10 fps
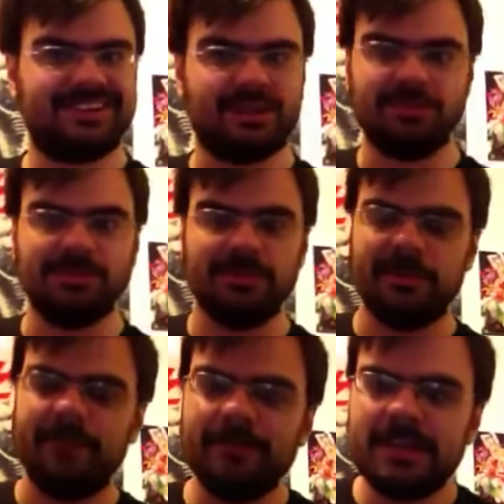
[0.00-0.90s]

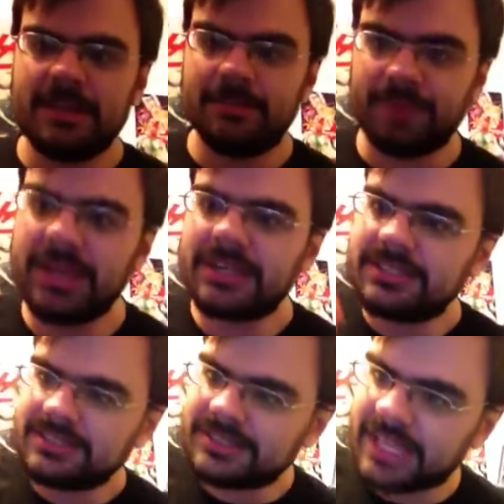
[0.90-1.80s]
Unbelievable. But
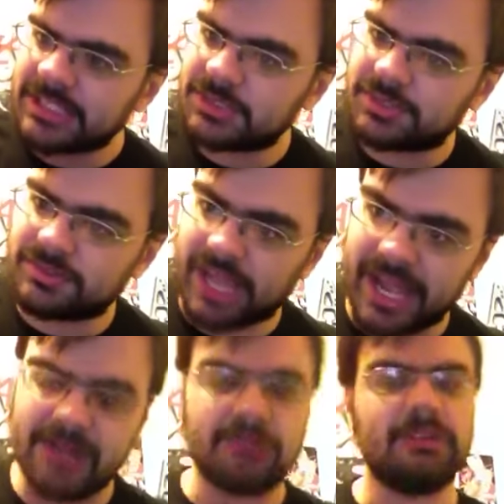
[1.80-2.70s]
that's
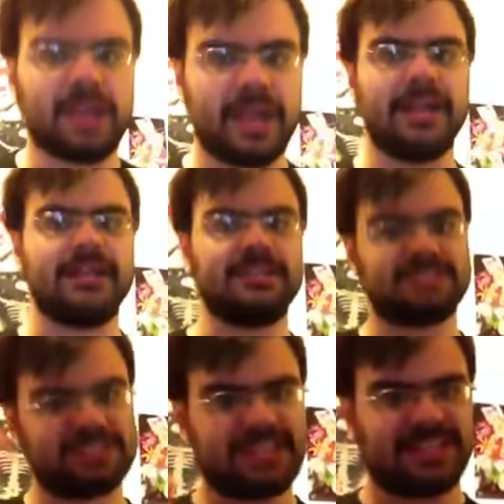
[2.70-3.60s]
that, and
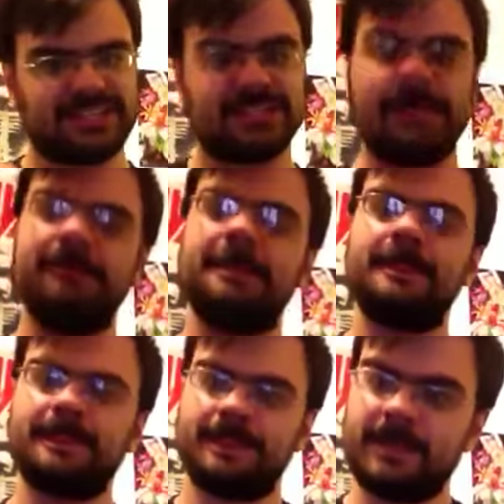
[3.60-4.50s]
this is this.
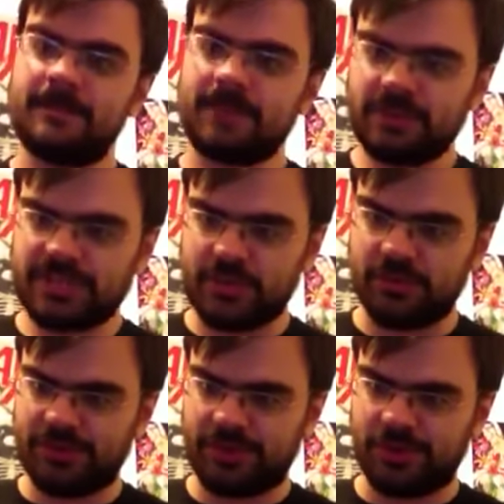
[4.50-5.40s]
Fairy Tale
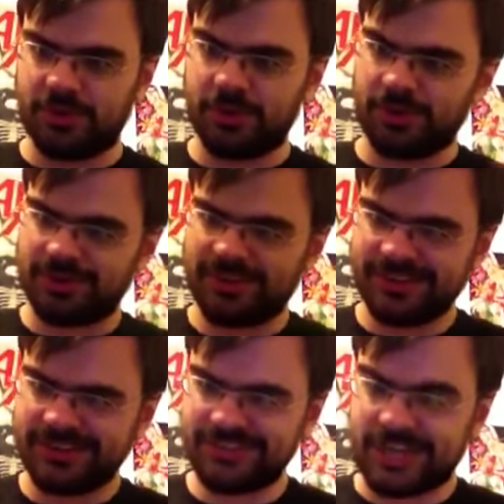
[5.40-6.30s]
Review,
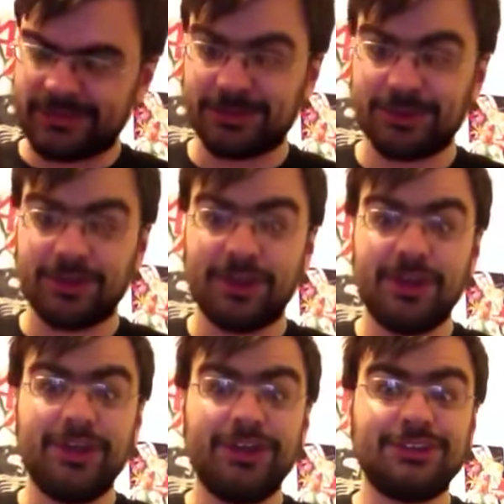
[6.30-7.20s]
chapter
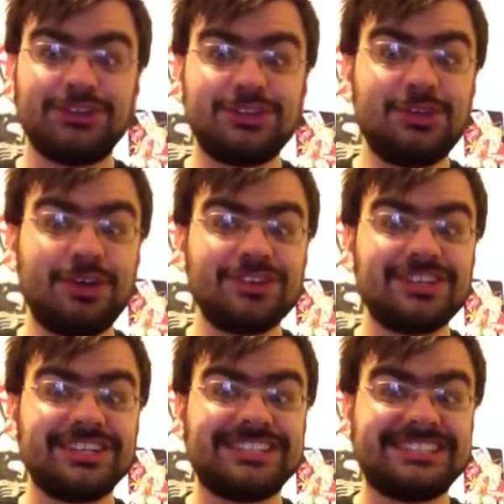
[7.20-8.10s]

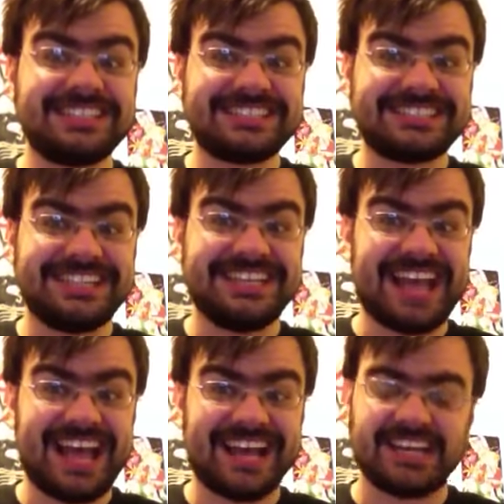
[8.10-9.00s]

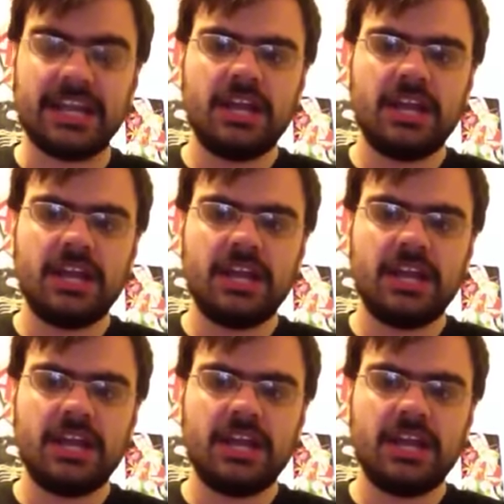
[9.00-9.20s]
269.